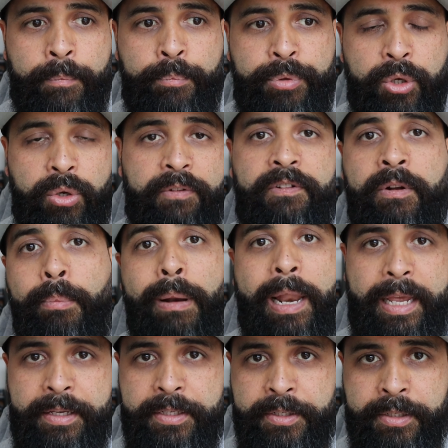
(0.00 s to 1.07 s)
beautiful
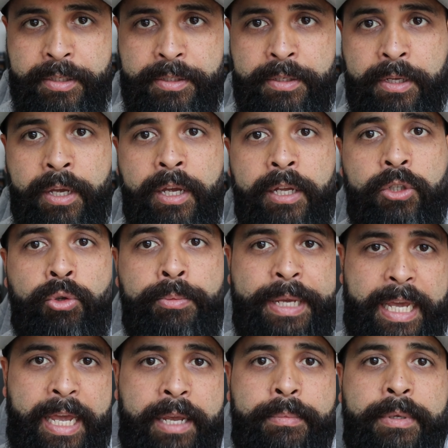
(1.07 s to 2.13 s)
places to
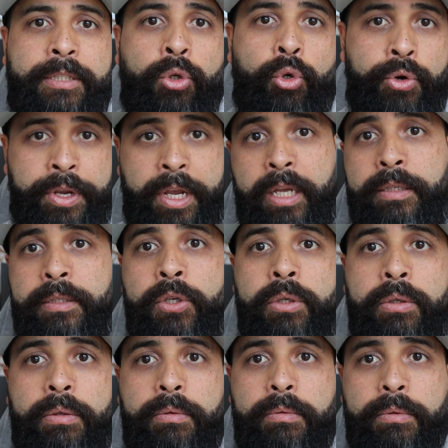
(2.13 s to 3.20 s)
be able to create
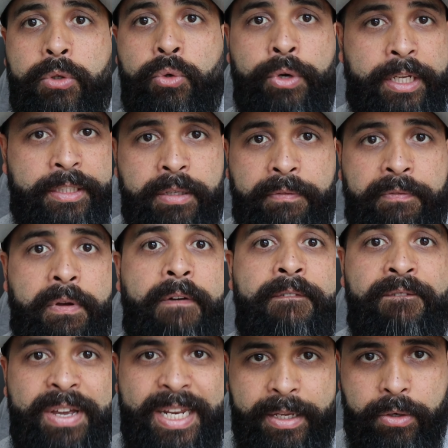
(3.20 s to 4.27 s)
creative
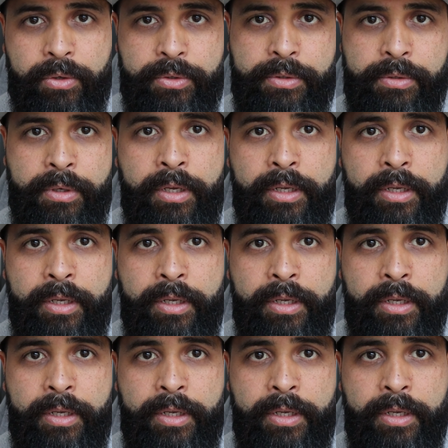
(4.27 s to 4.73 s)
videos.